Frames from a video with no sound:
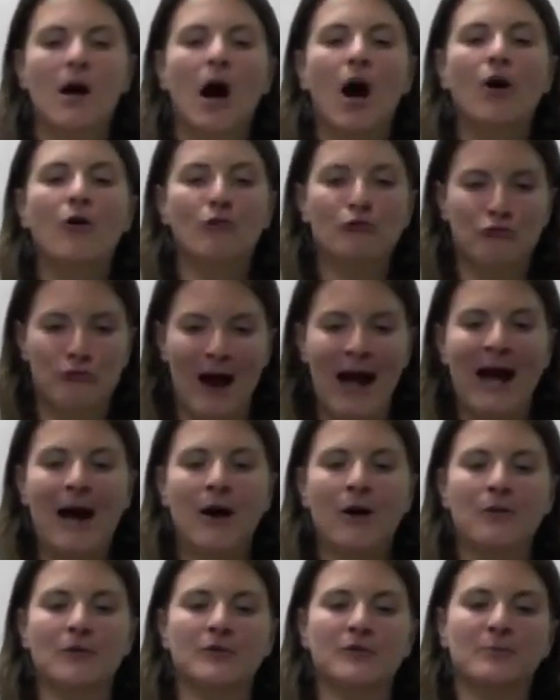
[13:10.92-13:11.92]

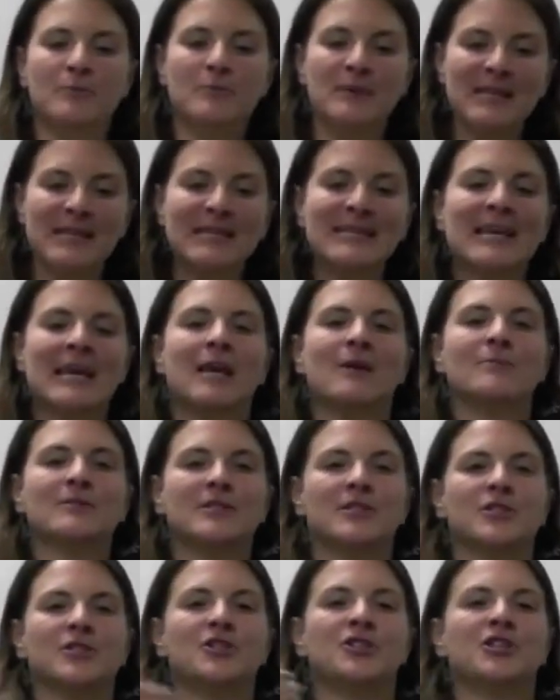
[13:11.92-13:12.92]
around being able
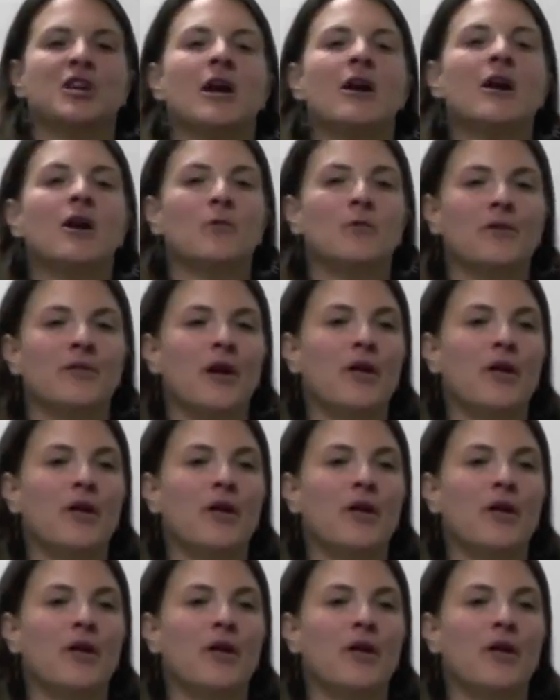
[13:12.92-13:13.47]
to share it with